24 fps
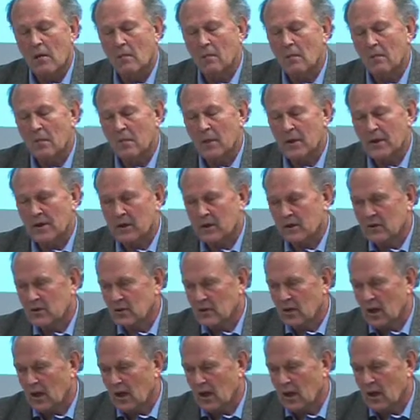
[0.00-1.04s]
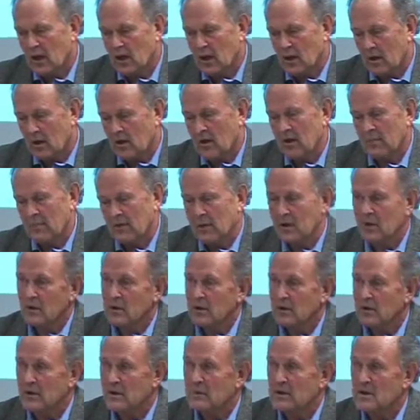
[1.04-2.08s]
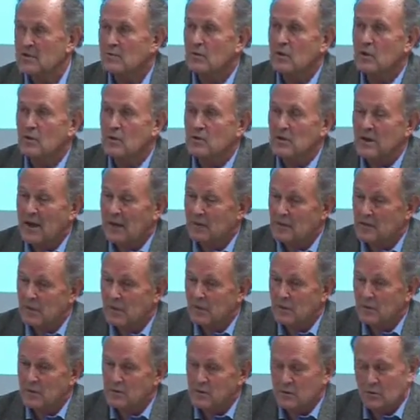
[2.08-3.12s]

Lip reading: make urban economies more adaptable